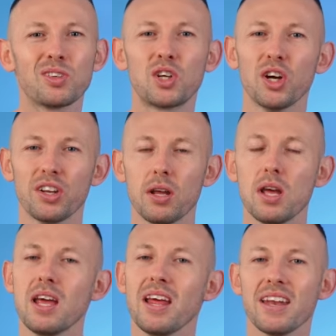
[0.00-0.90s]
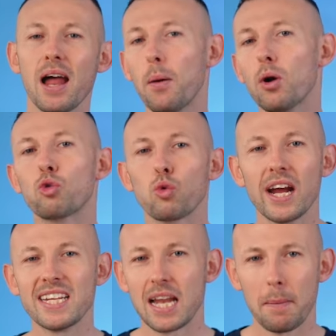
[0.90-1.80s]
Good. Now
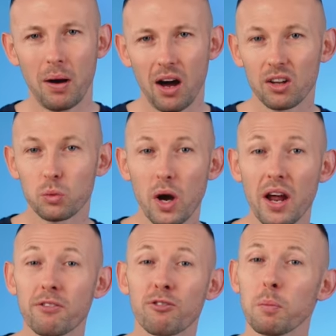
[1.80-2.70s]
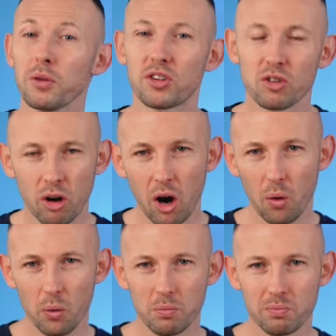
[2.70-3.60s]
erase that password from the
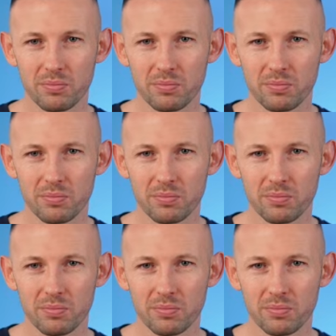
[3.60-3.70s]
scroll.